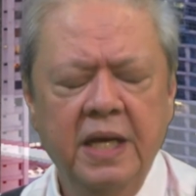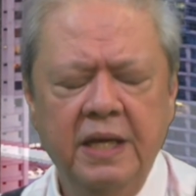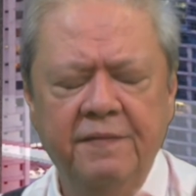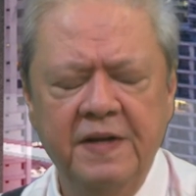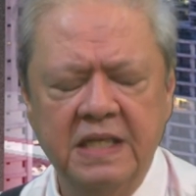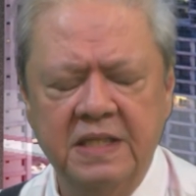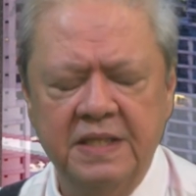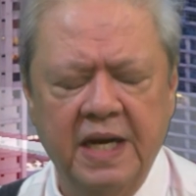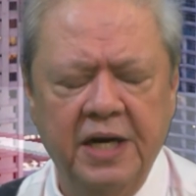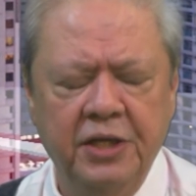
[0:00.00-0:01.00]
If
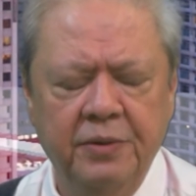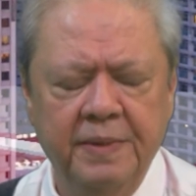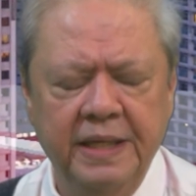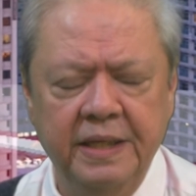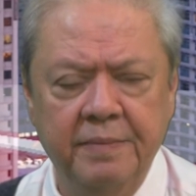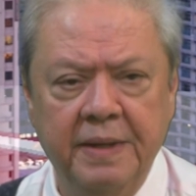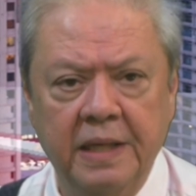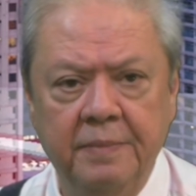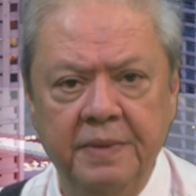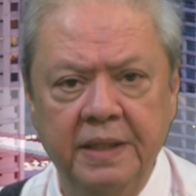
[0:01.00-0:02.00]
necessary, you may
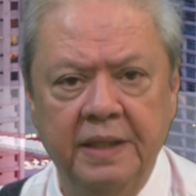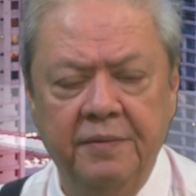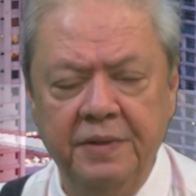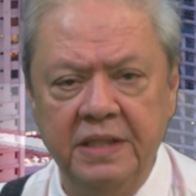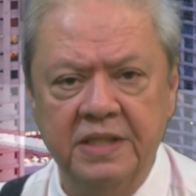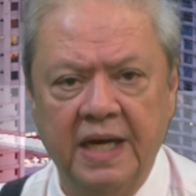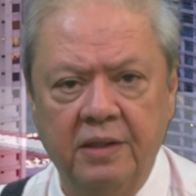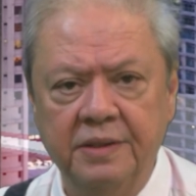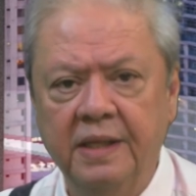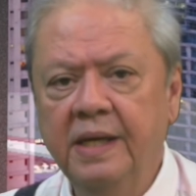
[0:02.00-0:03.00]
email me and reach
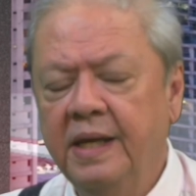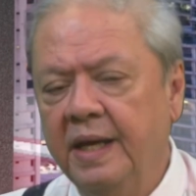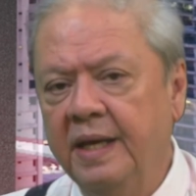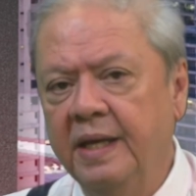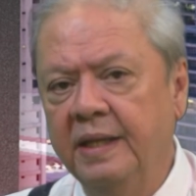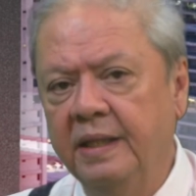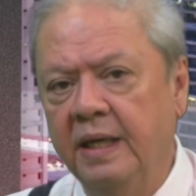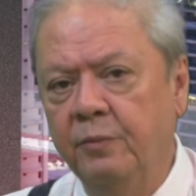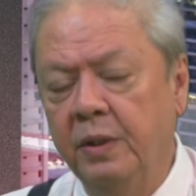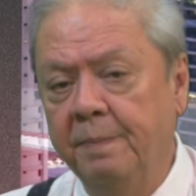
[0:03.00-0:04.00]
out, and
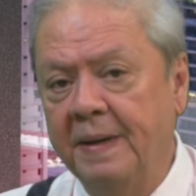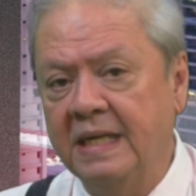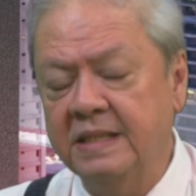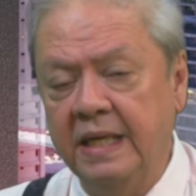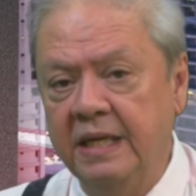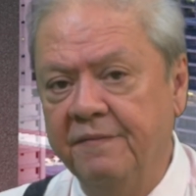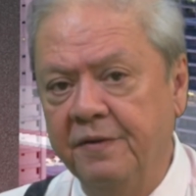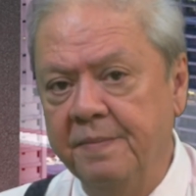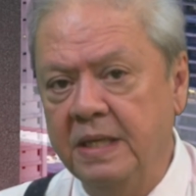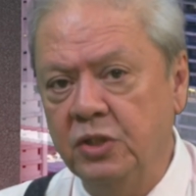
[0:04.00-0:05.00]
we'll pass the
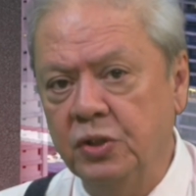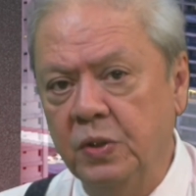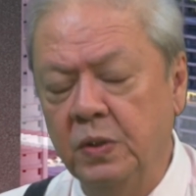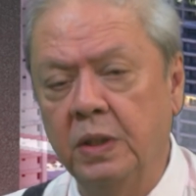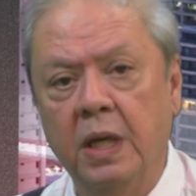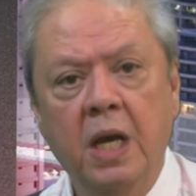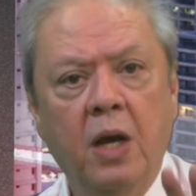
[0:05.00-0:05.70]
information along.